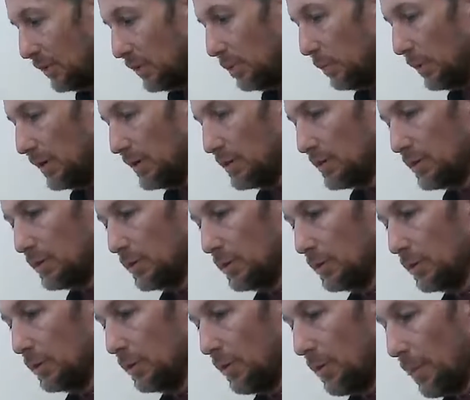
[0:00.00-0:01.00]
you want
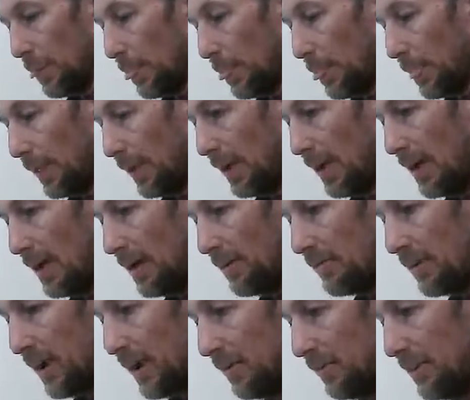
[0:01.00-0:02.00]
to have
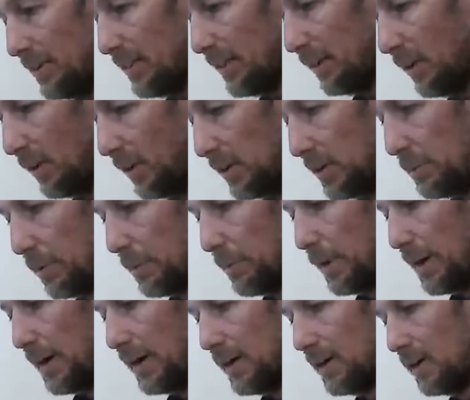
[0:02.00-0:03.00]
everything already
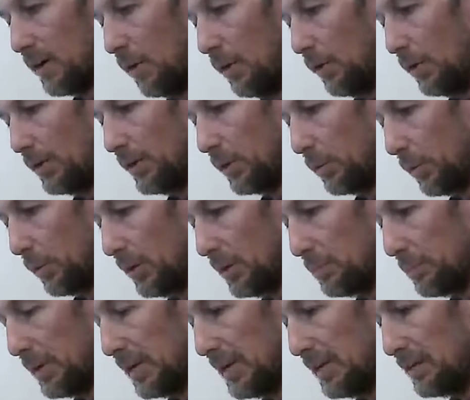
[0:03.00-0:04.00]
prepared on your
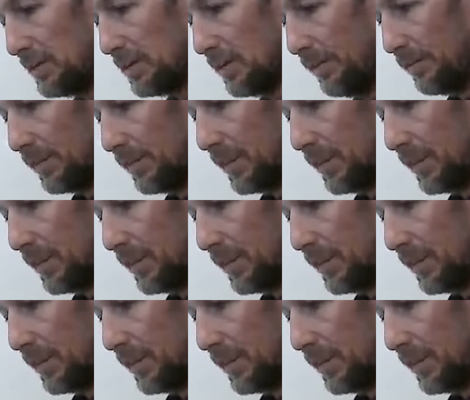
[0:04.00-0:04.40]
workspace,